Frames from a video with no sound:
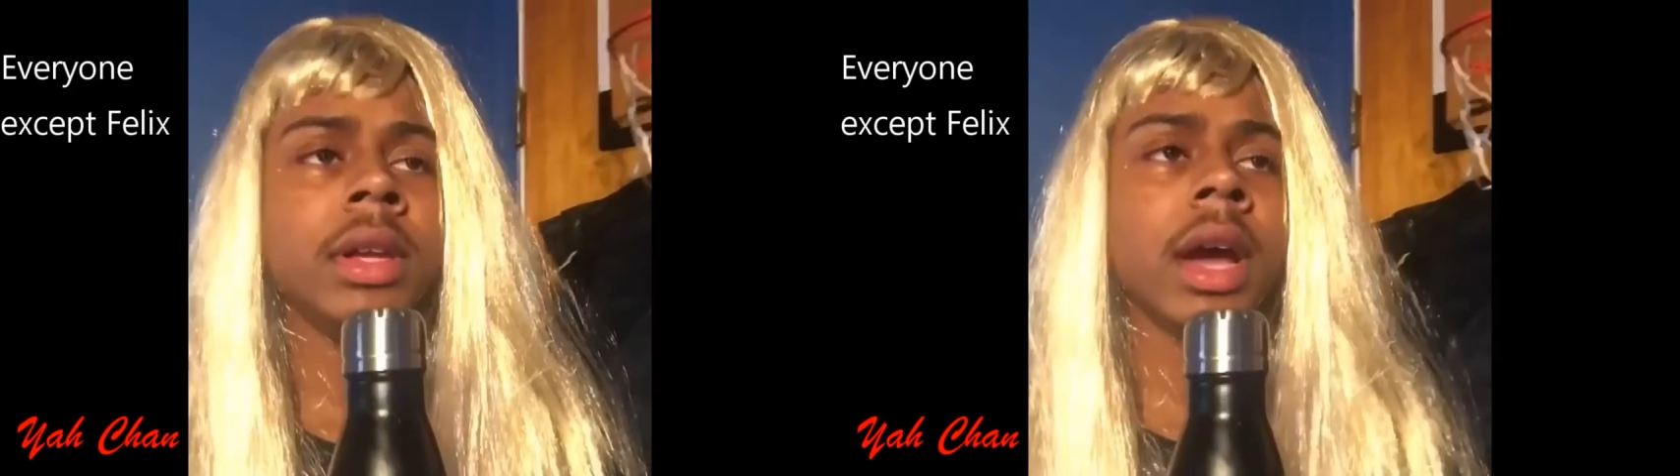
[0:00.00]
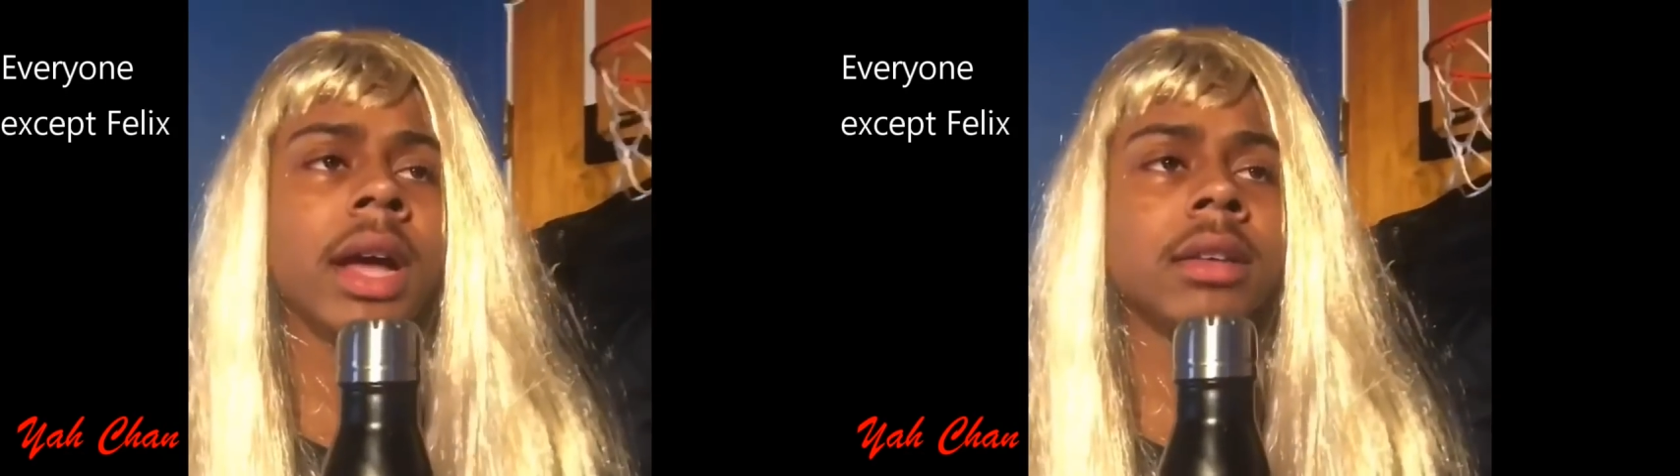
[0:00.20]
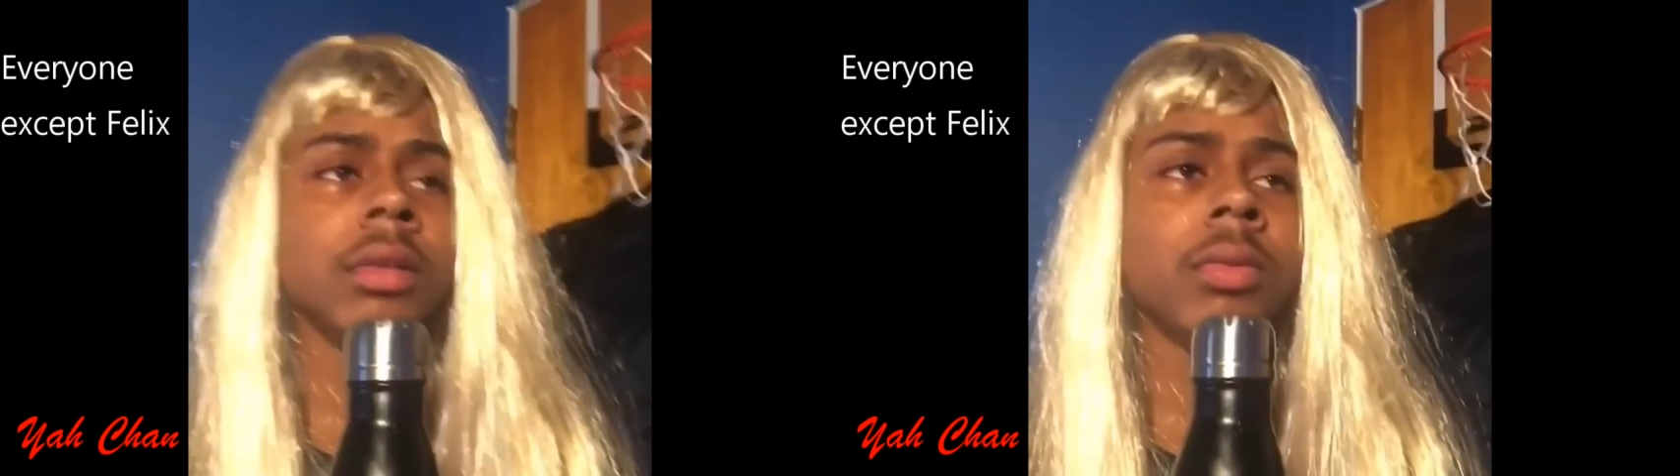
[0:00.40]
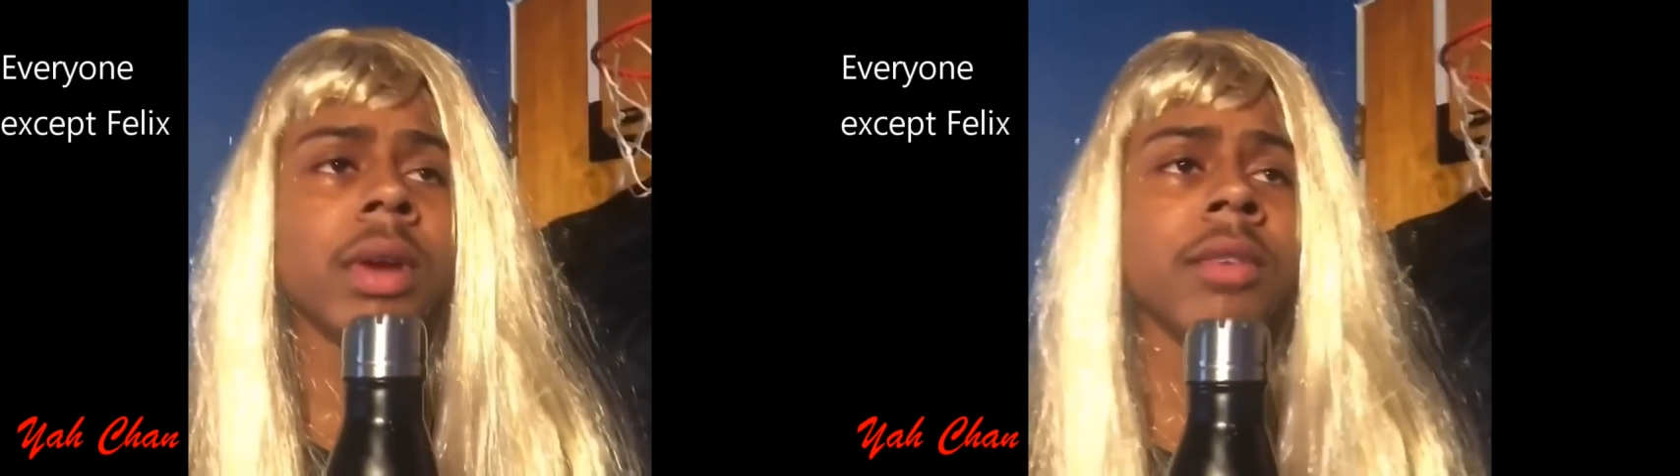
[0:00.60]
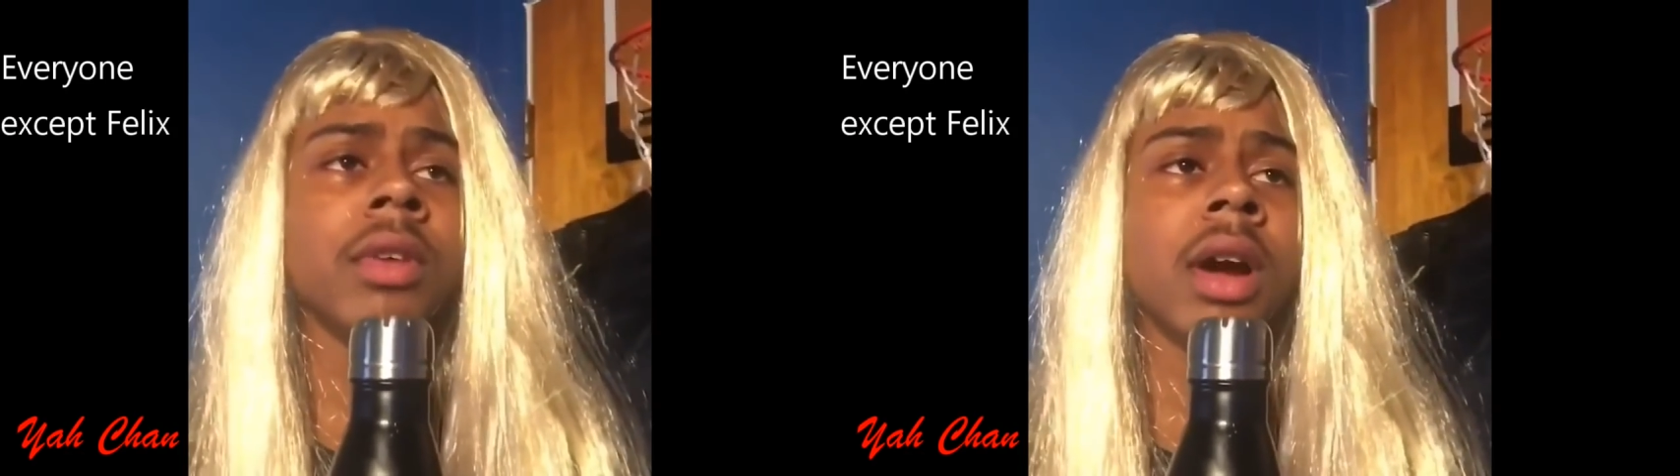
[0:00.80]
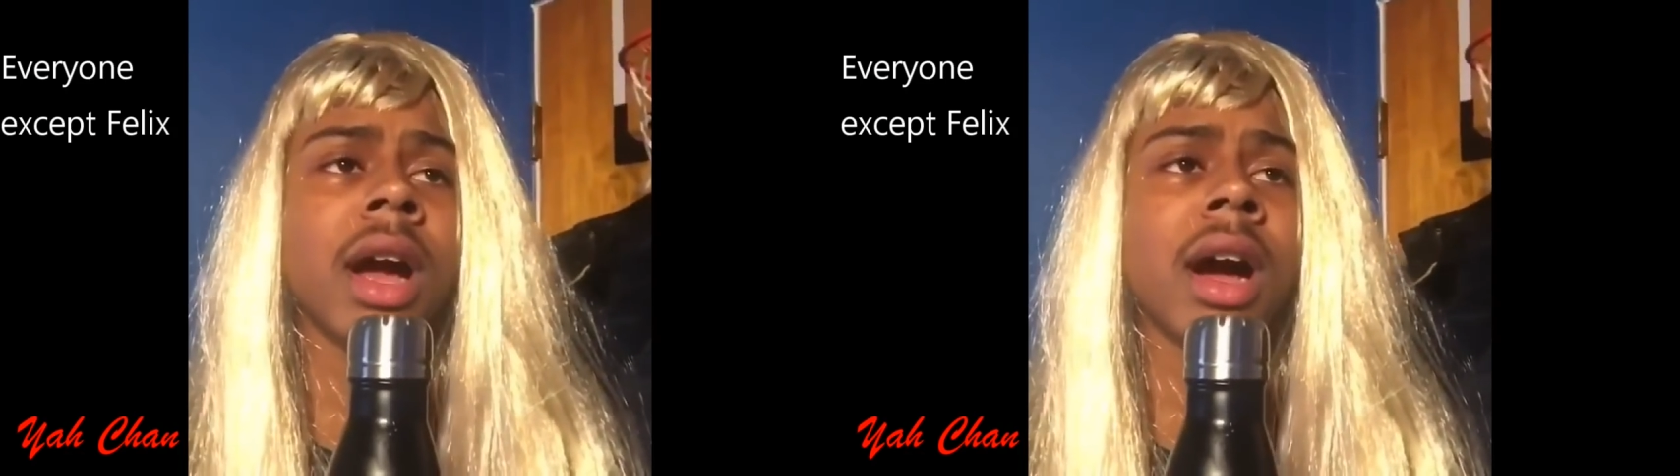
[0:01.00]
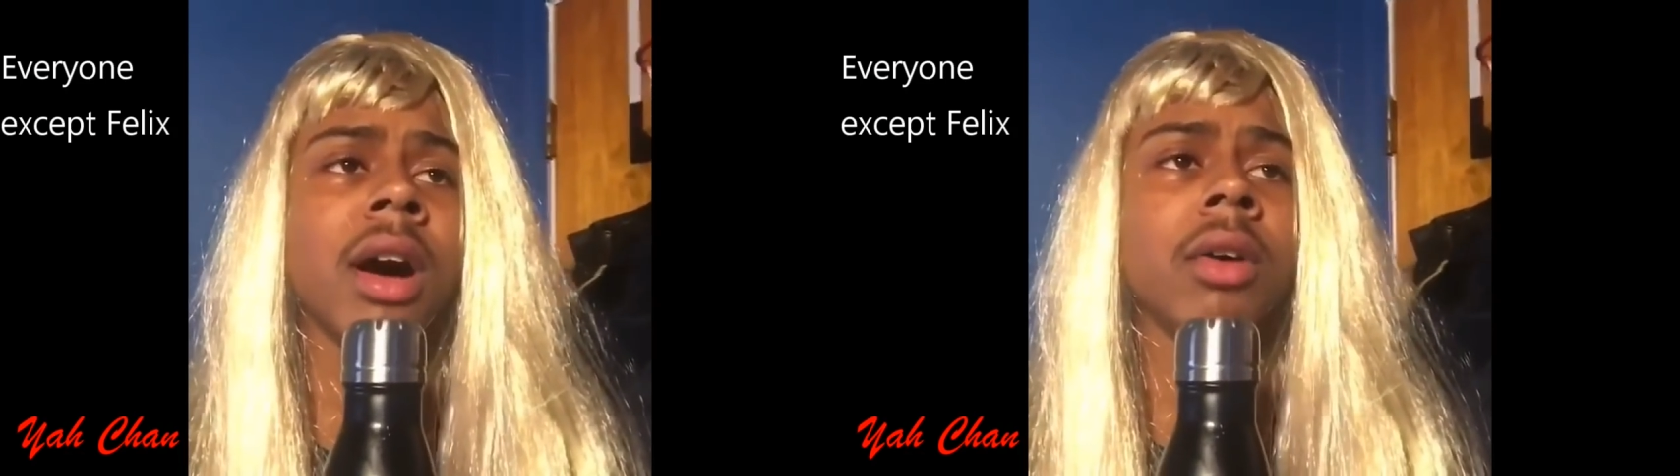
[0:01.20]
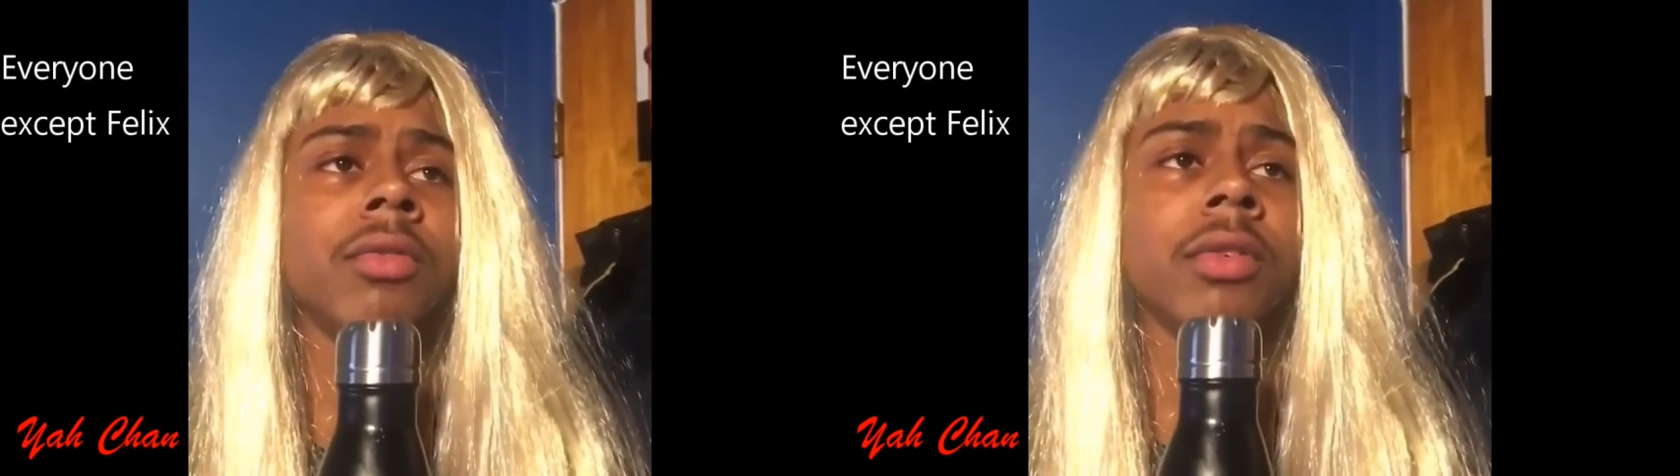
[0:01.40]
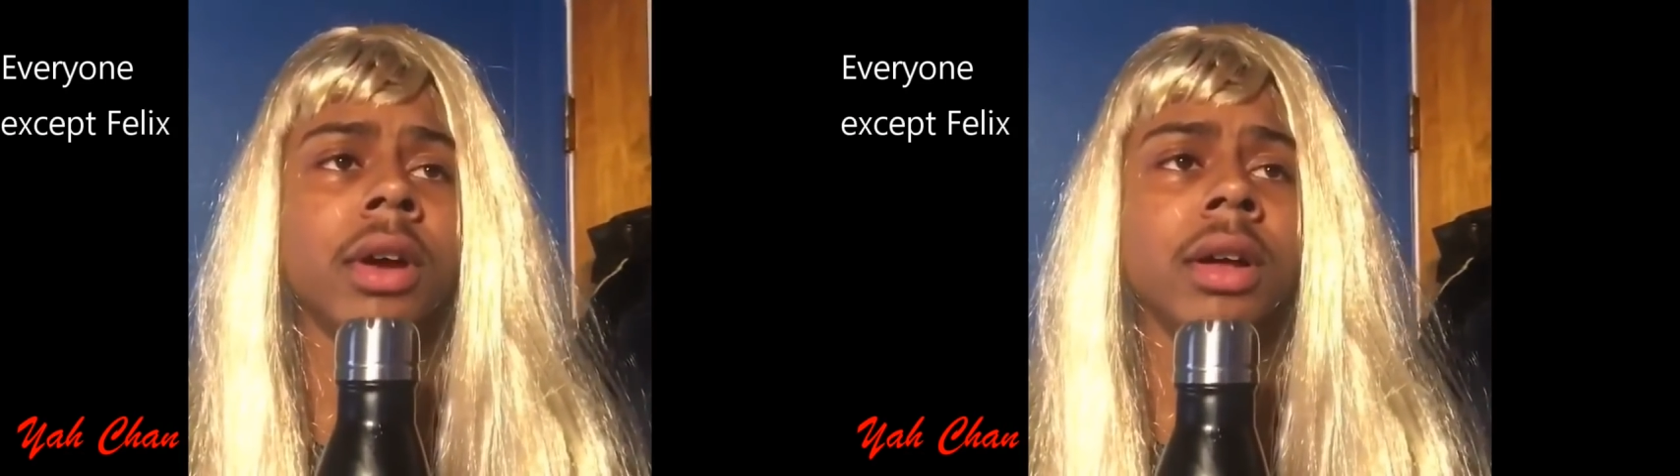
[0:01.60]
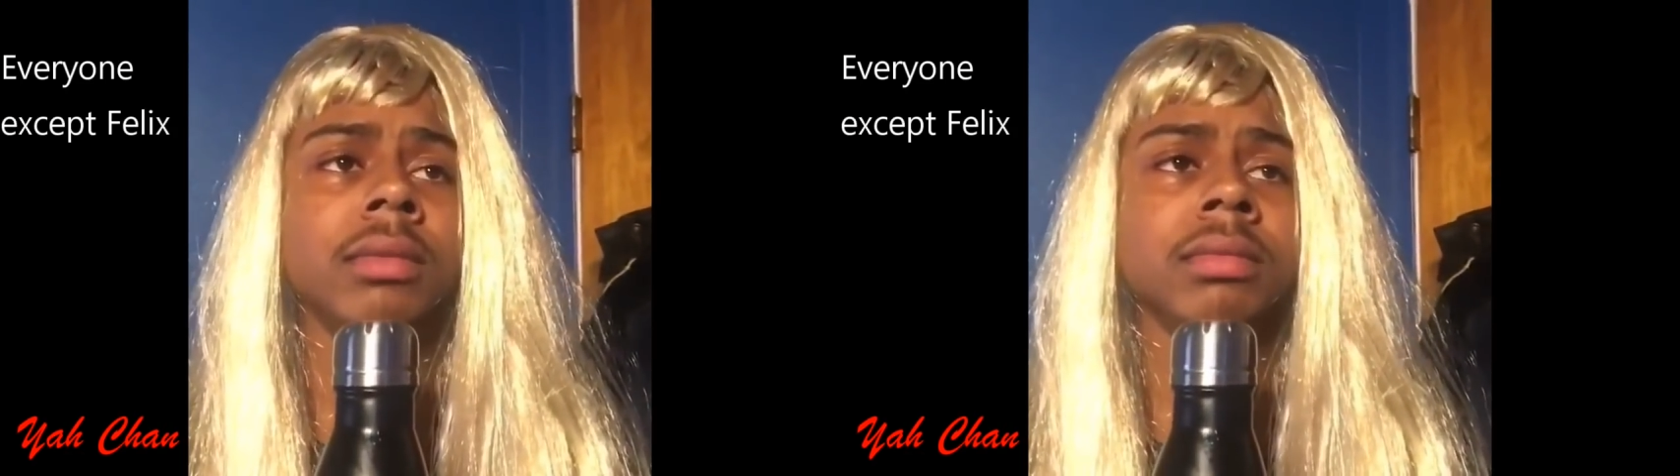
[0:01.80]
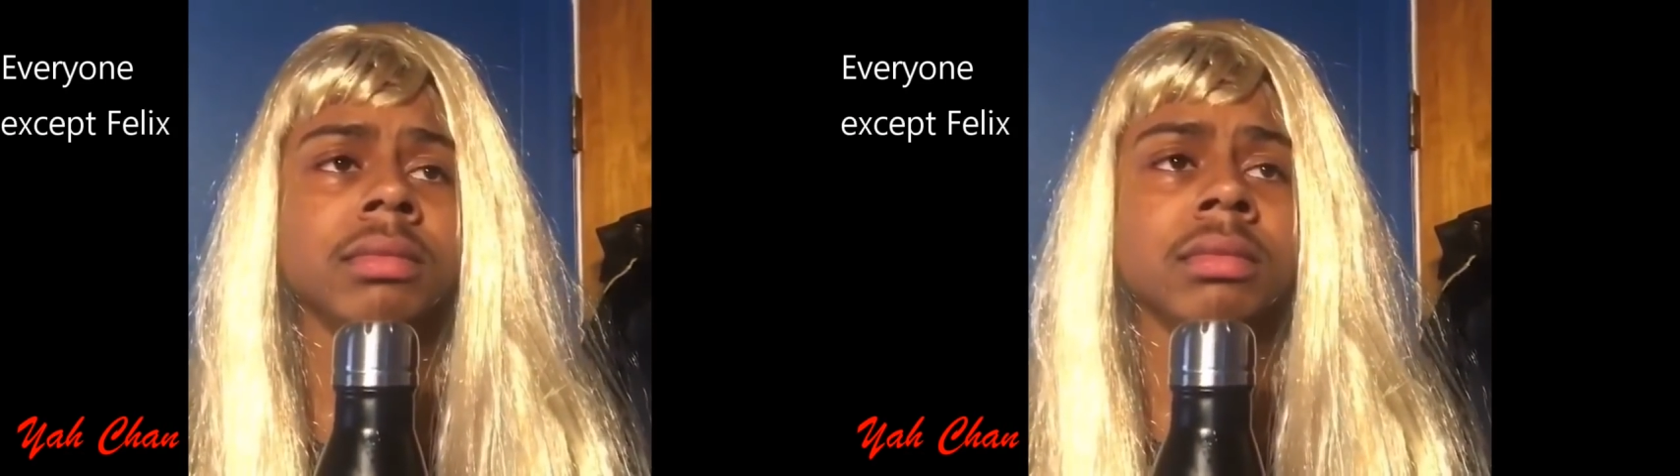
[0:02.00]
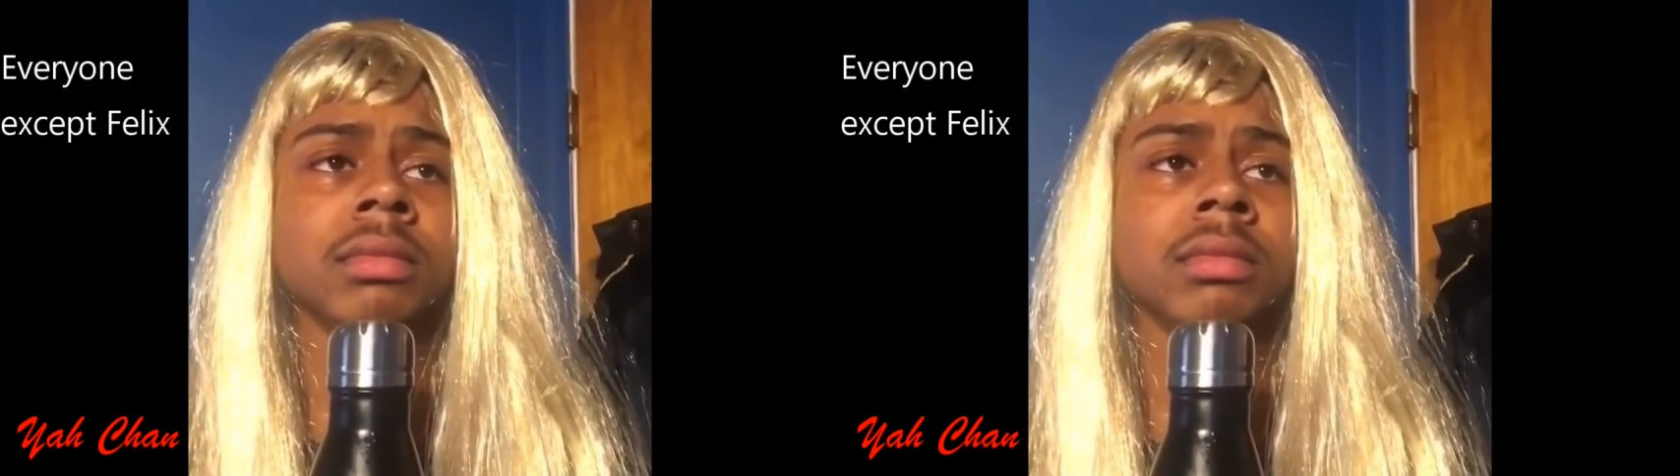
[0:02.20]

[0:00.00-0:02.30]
He got the river out front.